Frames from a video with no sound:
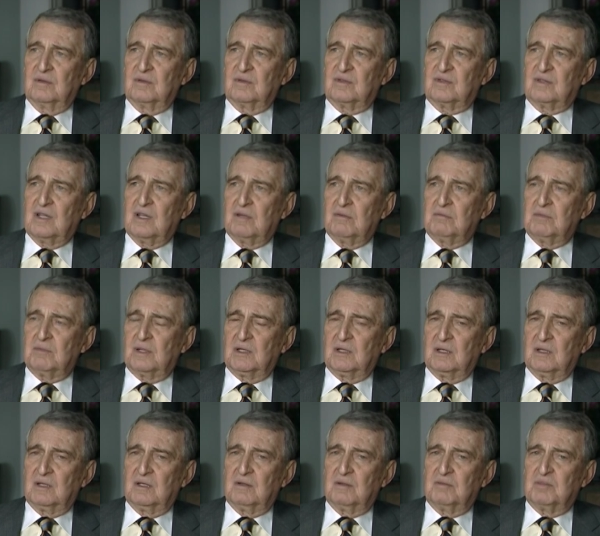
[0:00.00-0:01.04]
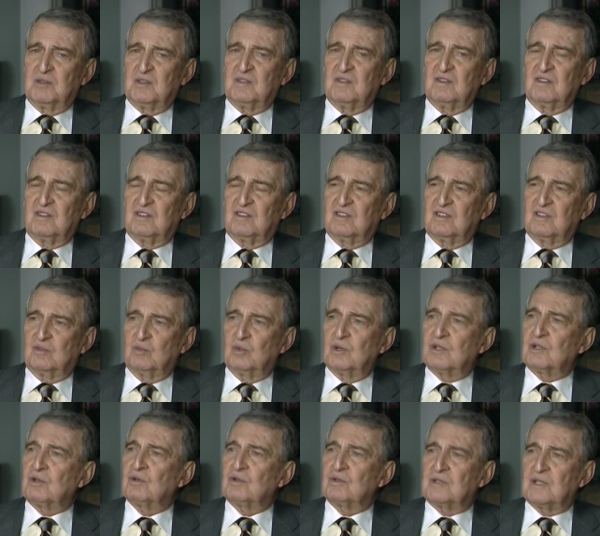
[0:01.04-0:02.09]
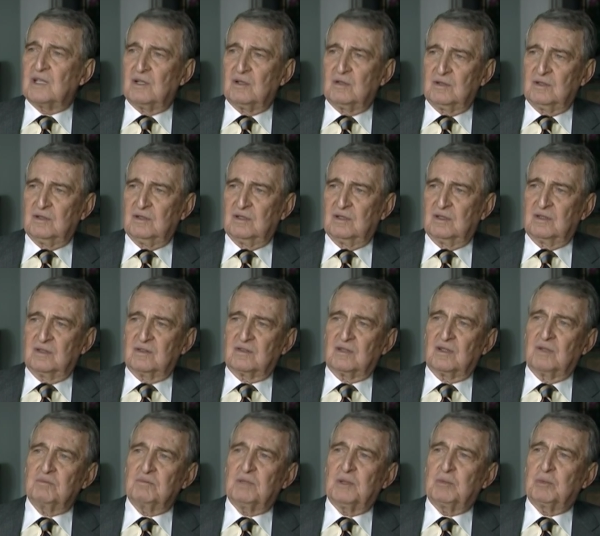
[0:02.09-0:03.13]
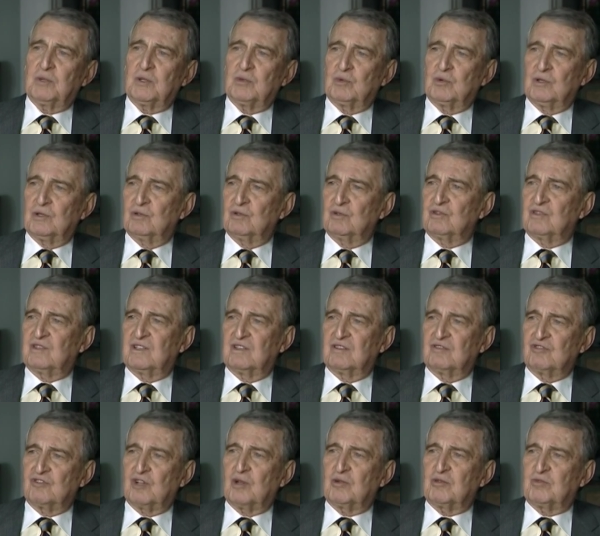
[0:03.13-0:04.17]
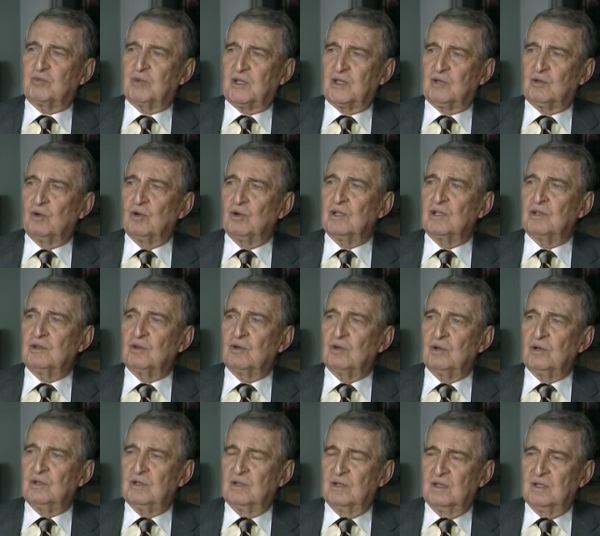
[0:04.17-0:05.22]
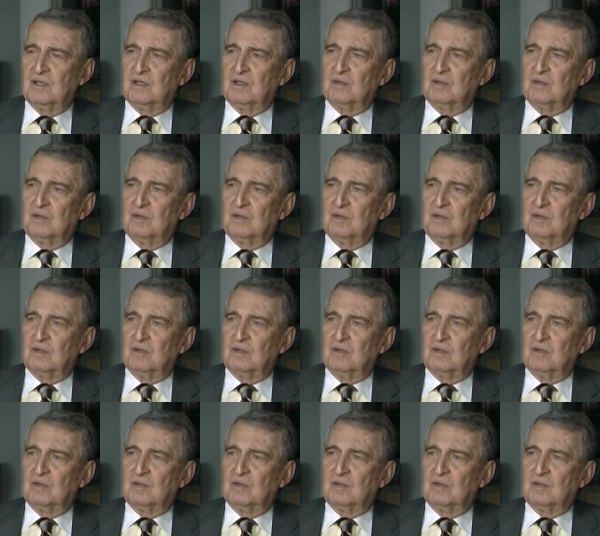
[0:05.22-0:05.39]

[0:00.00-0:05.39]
Some businesses will go down, some people will lose their jobs, but all in all,